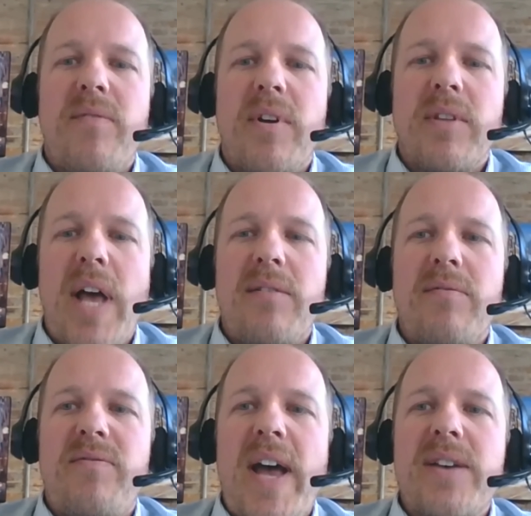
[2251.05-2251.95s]
a lot
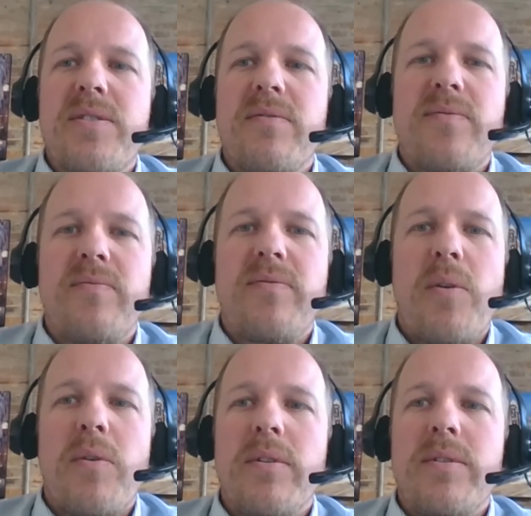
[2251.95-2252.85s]
faster
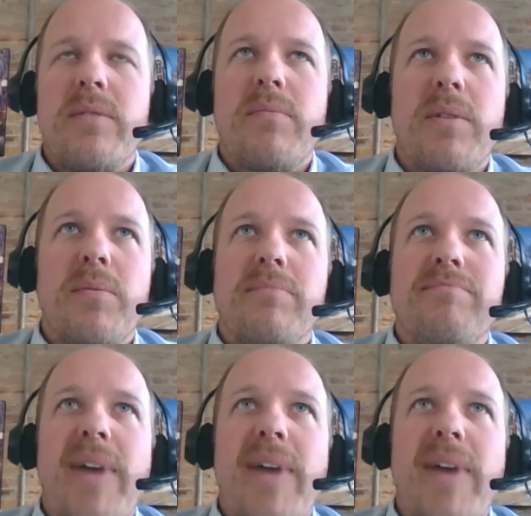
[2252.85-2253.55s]
forward to where we're